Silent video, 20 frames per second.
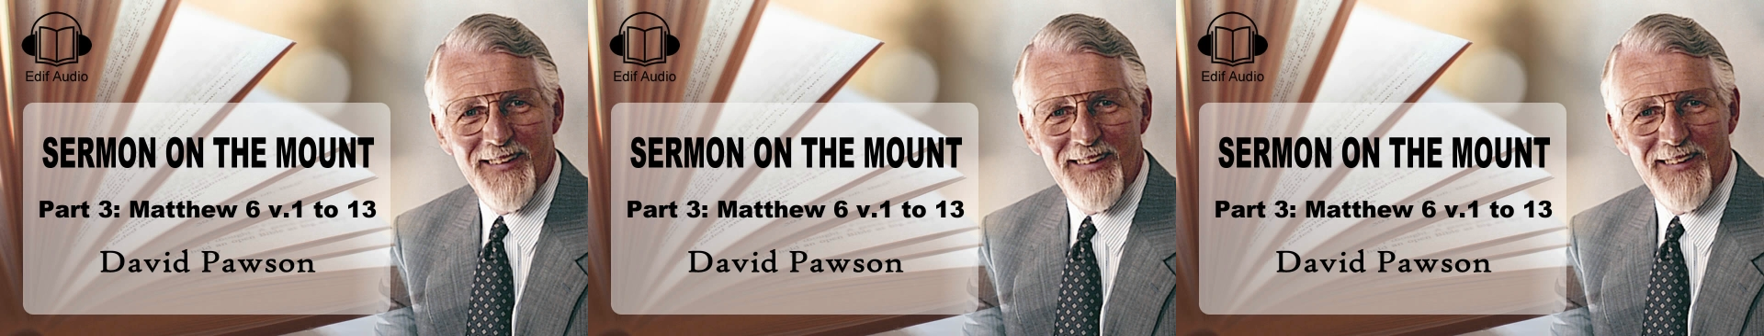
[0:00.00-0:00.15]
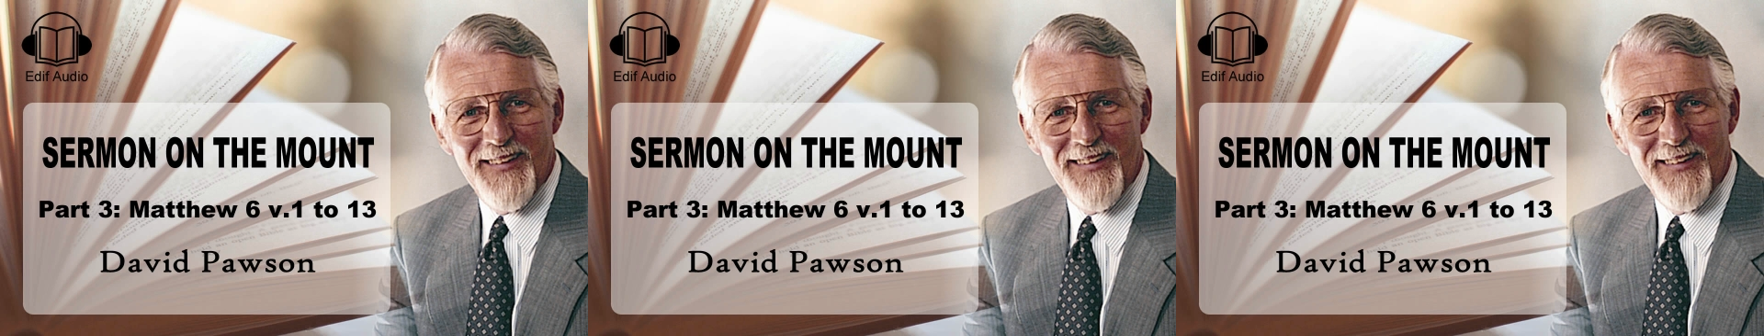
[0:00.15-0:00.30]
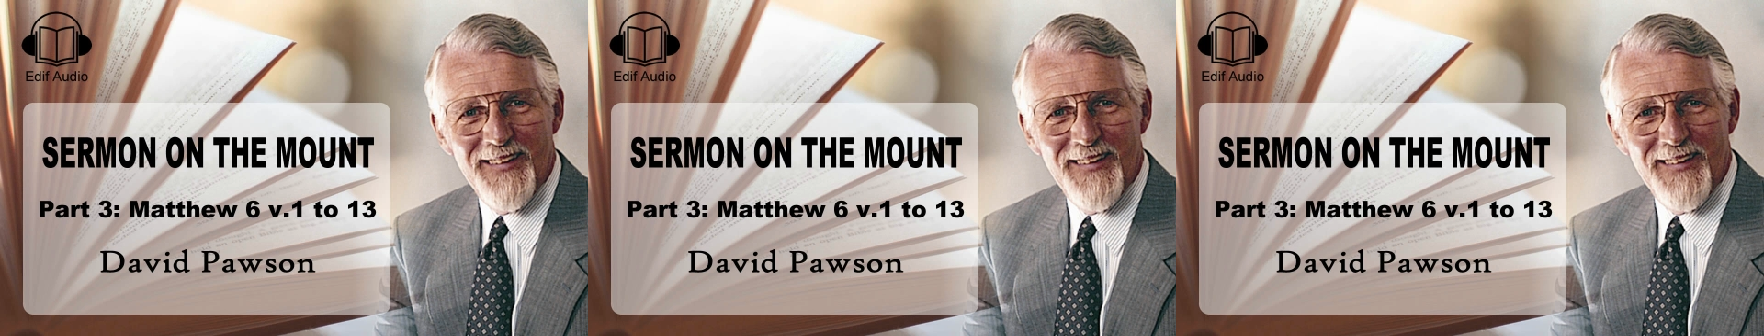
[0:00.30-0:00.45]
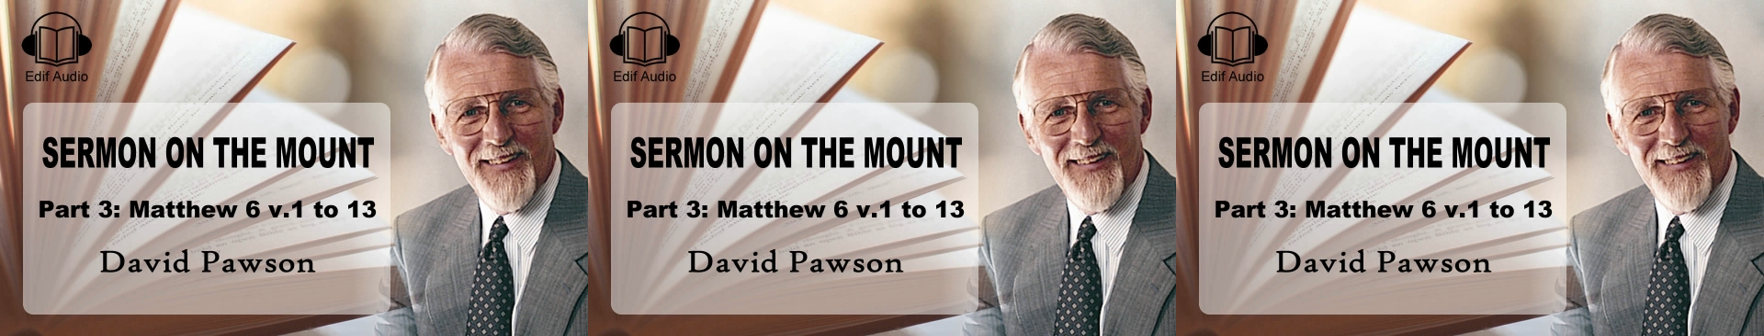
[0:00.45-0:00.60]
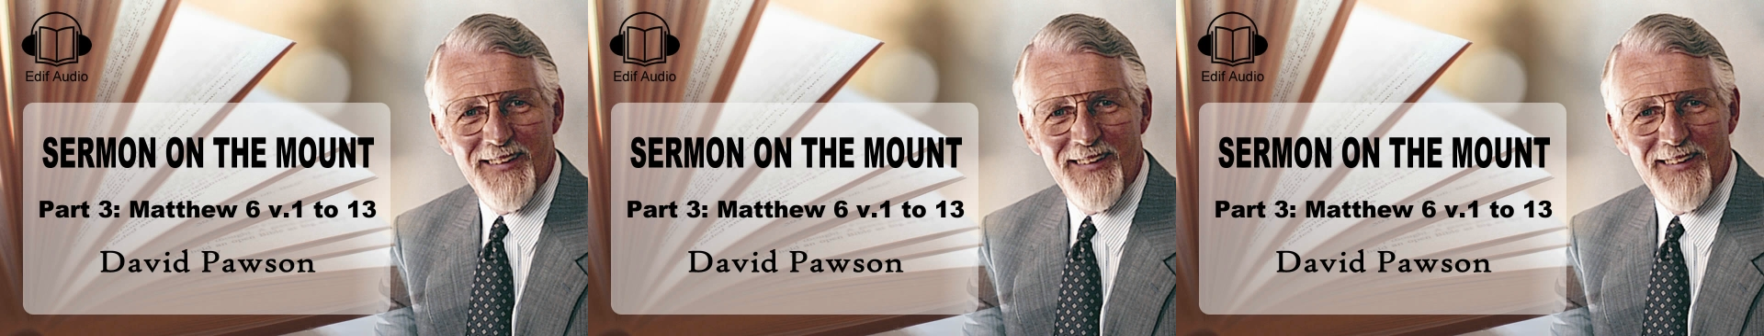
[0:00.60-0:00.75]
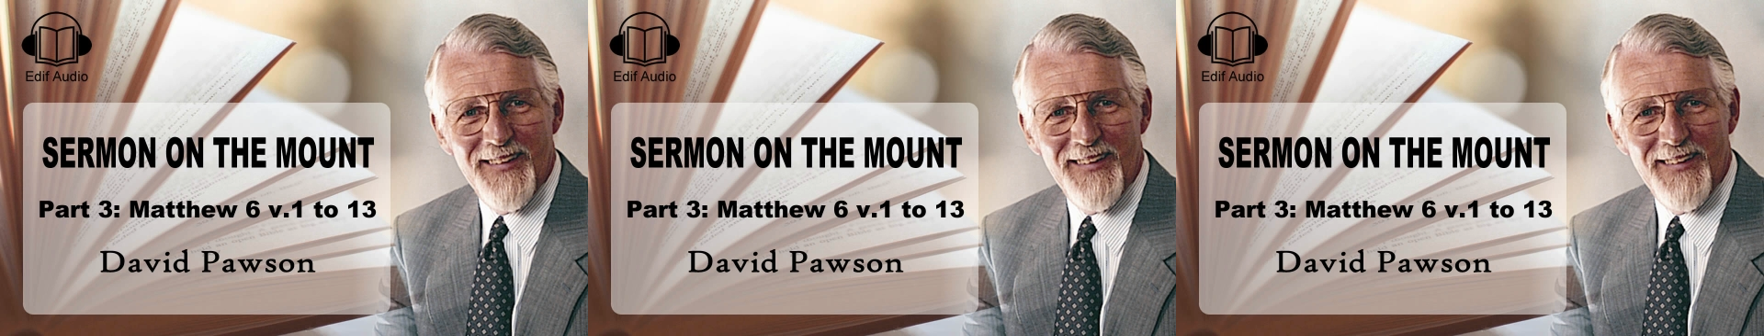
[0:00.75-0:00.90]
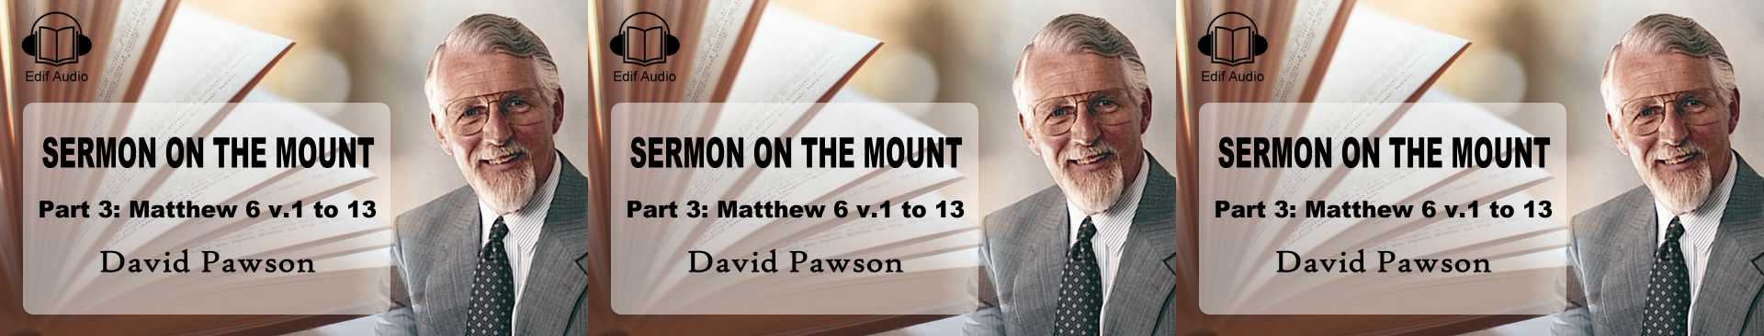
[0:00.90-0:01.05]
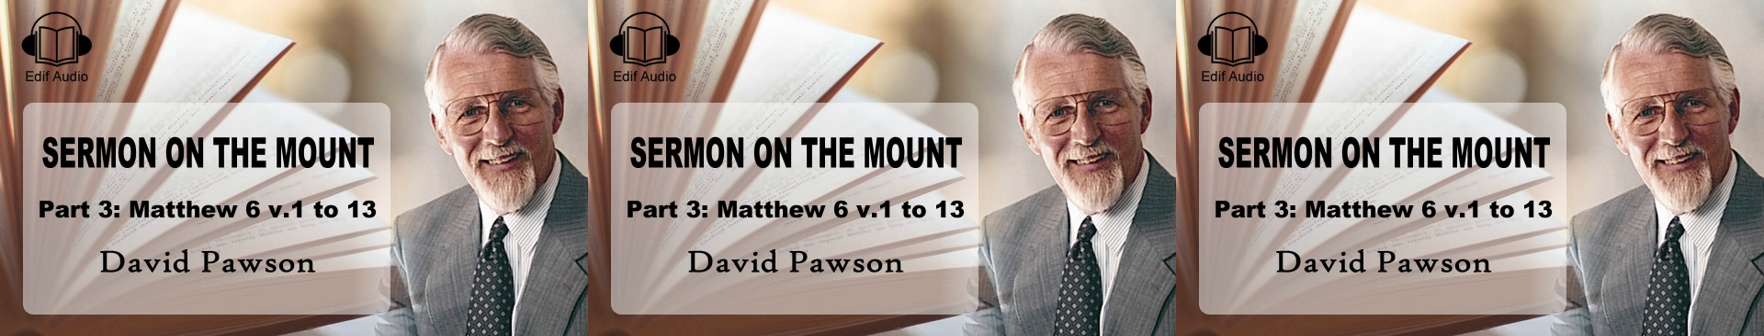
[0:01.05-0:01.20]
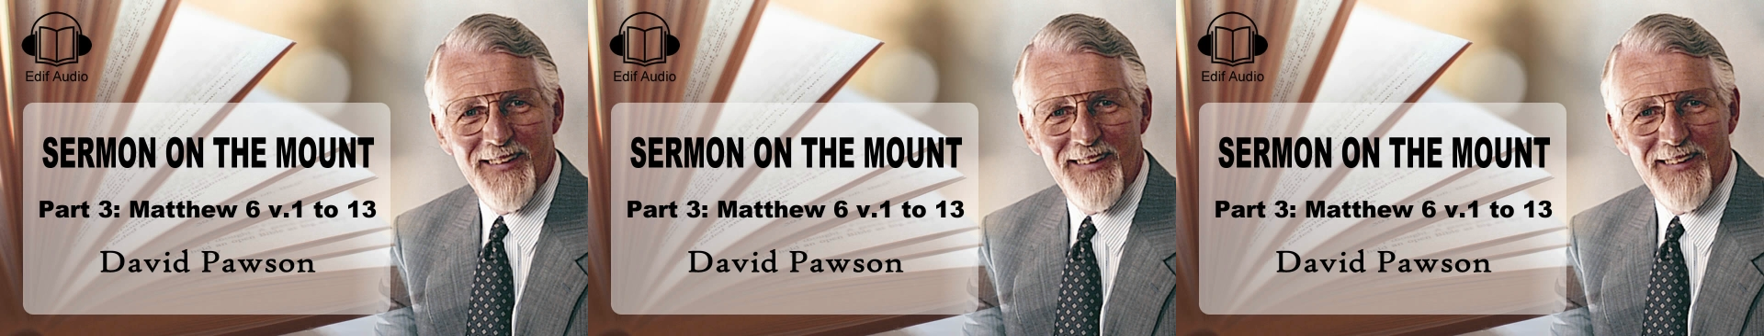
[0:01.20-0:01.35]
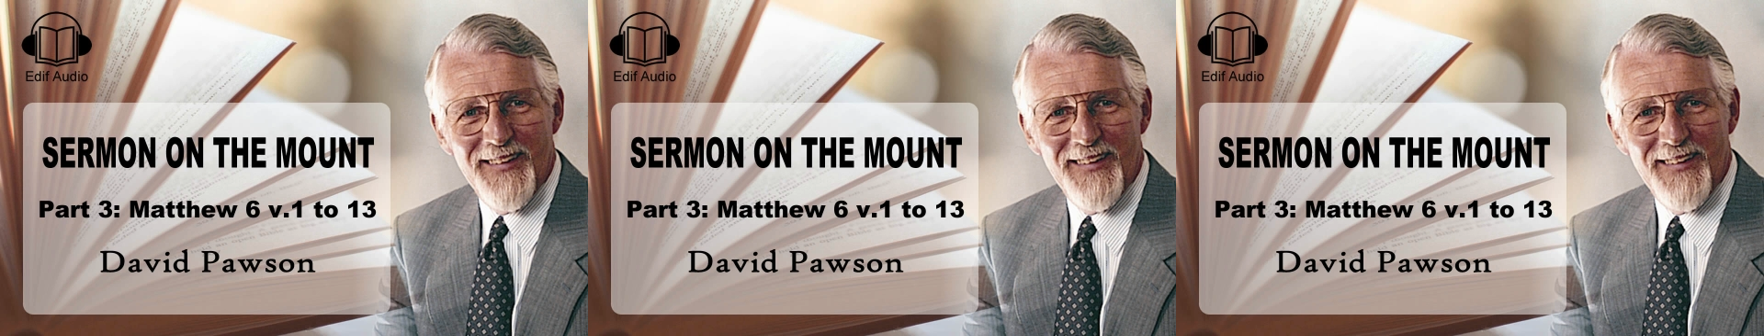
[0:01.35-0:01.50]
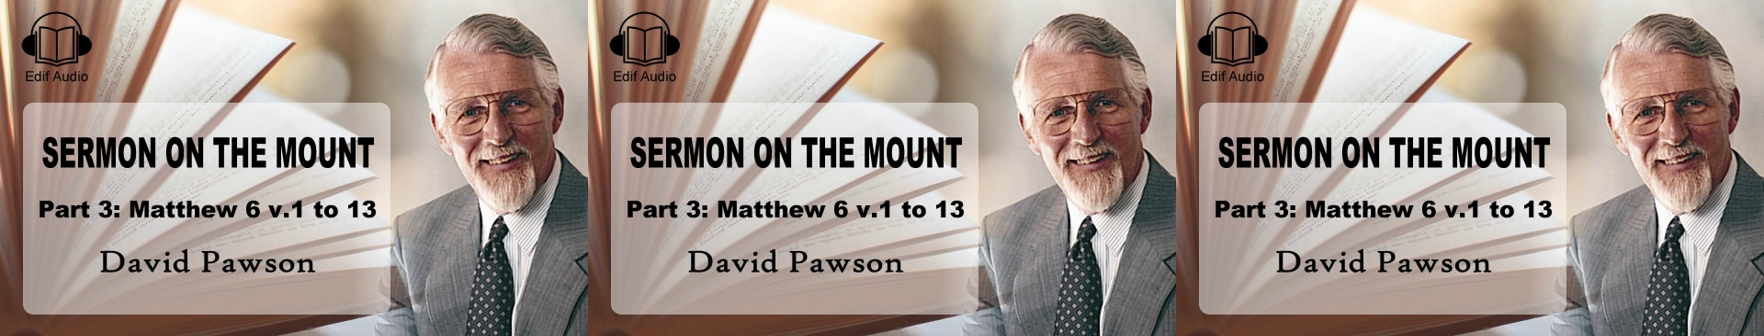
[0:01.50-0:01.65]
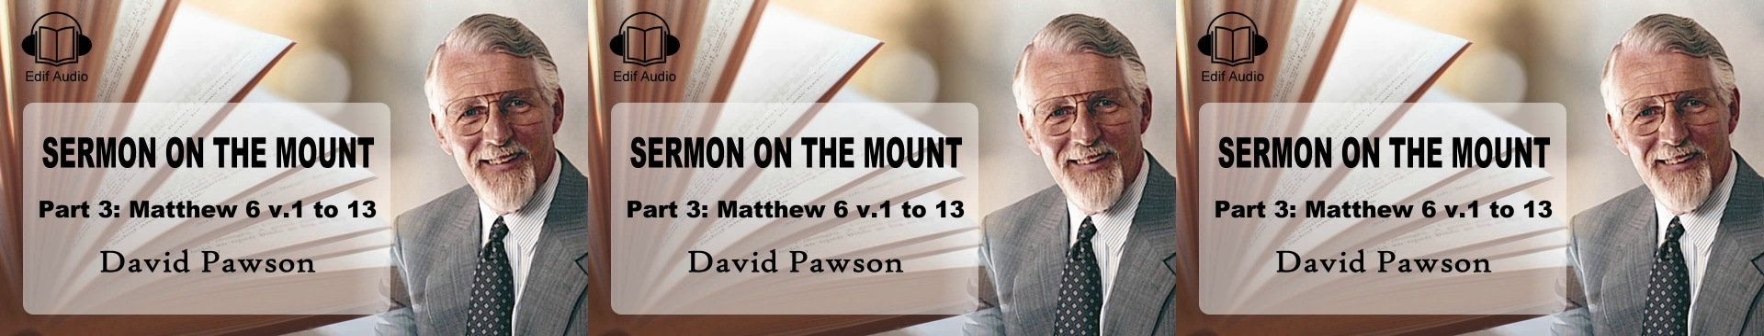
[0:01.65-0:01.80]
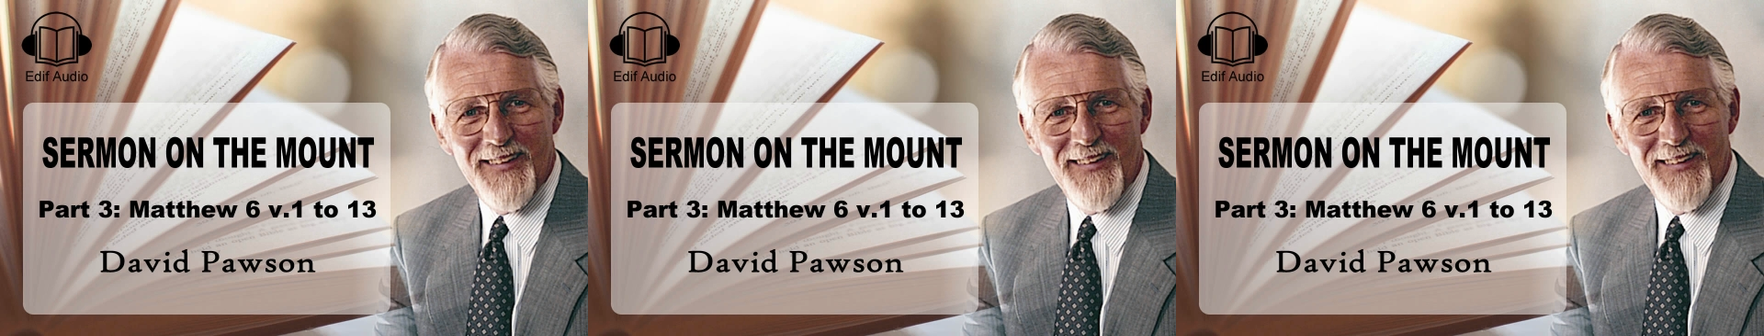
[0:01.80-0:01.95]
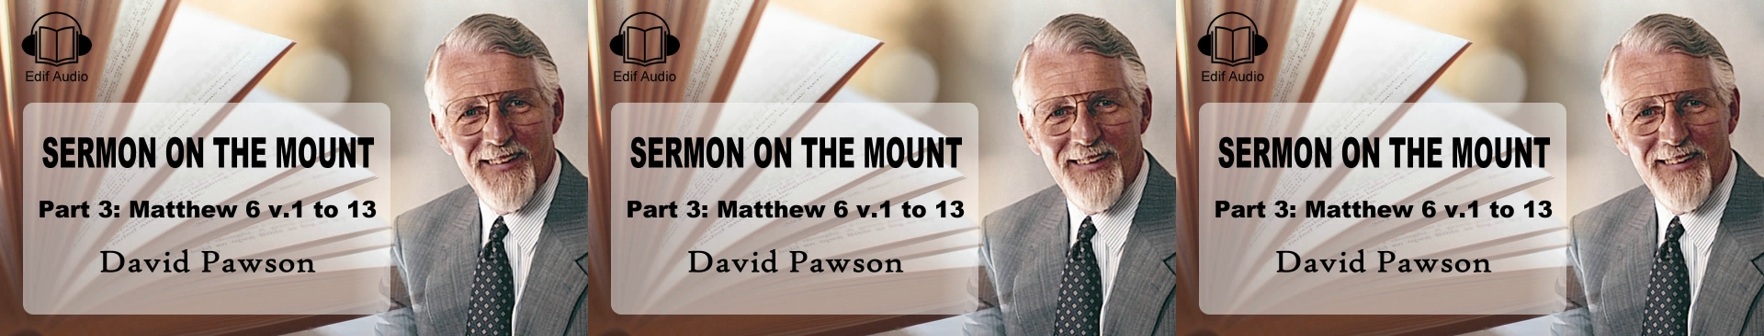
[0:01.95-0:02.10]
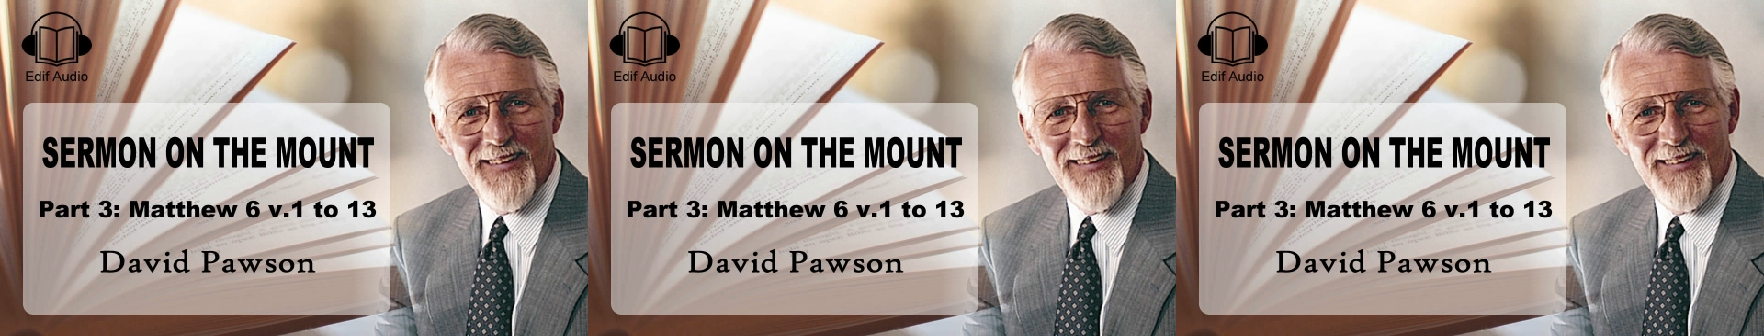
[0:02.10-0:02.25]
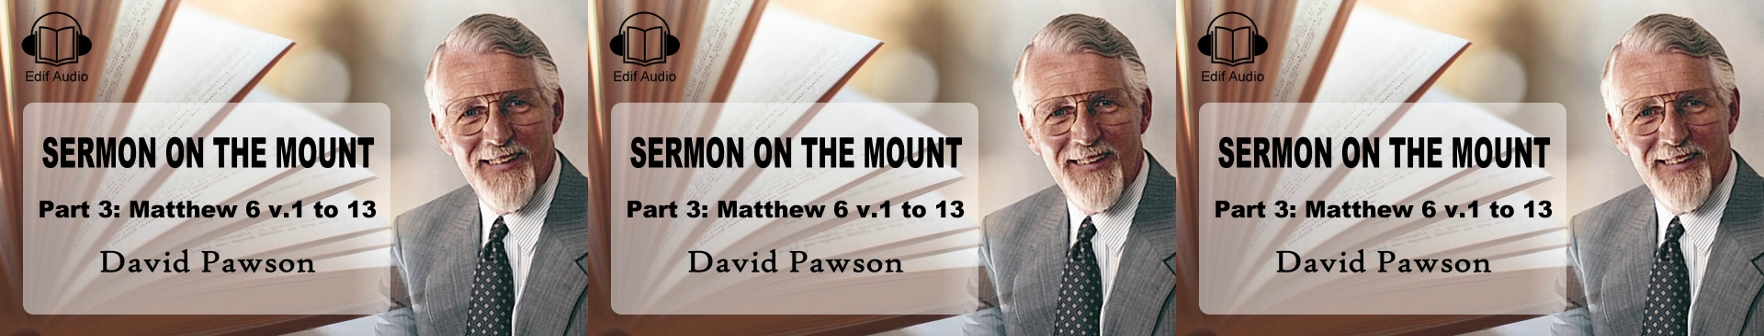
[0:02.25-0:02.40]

occasions and we, we repeat it.